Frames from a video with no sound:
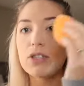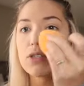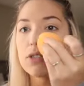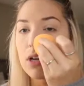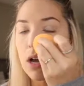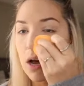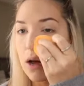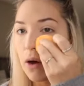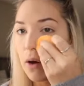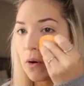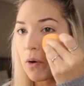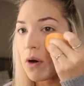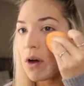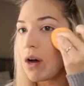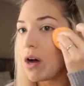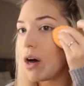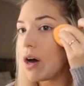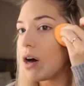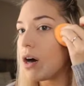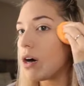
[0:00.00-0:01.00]
so
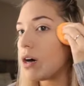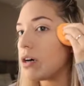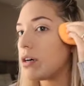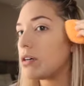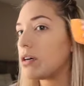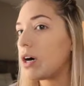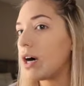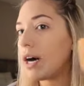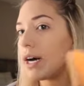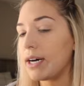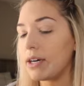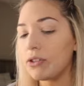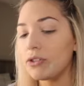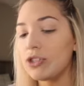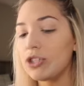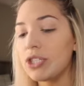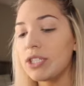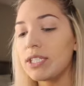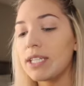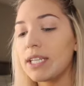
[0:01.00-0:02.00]
I'll
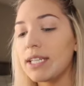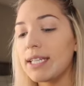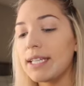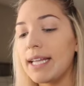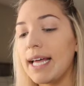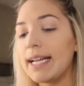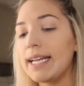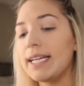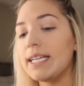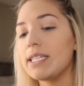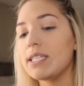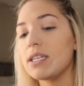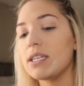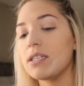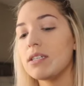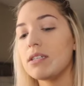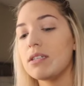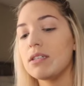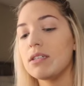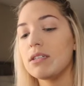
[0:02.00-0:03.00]
just let it
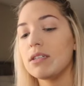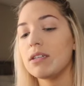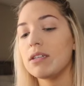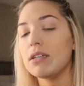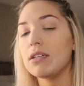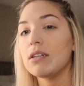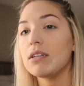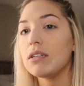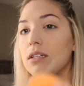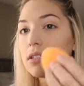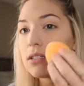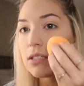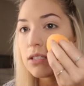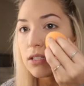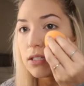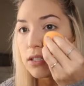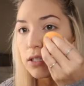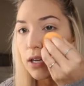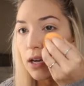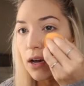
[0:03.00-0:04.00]

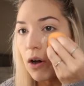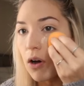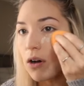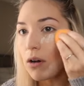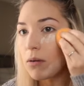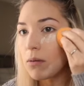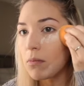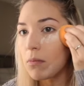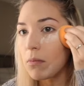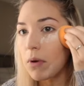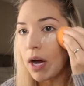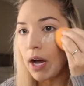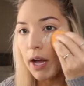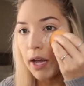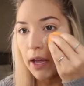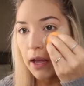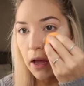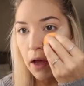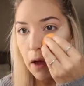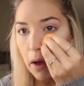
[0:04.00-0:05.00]
sit on
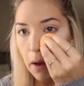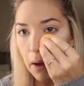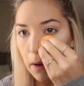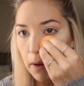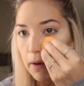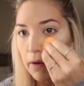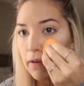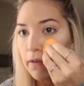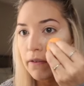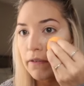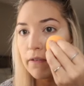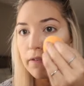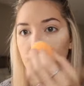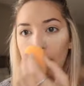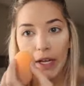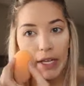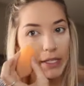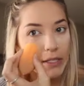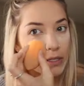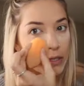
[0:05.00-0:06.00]
my
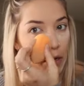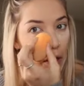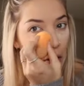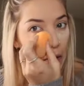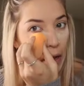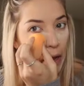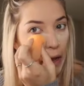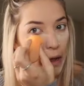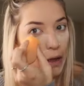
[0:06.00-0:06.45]
face. Okay.